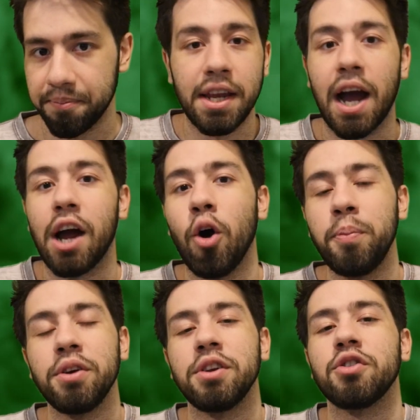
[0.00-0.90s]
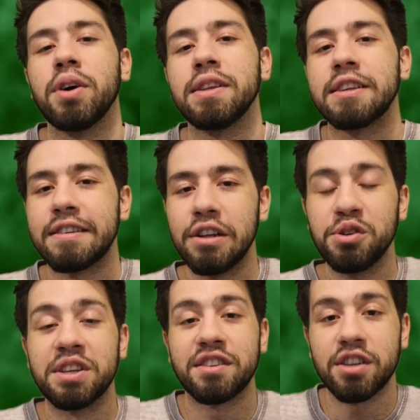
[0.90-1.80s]
And yeah, I hope you enjoyed this little
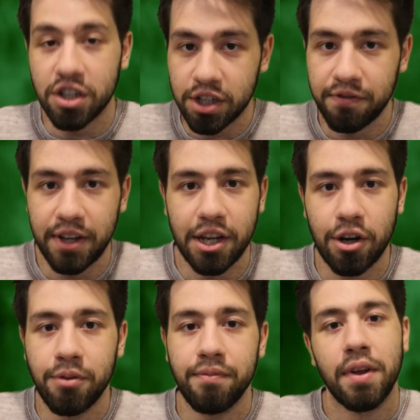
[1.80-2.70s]
discussion video.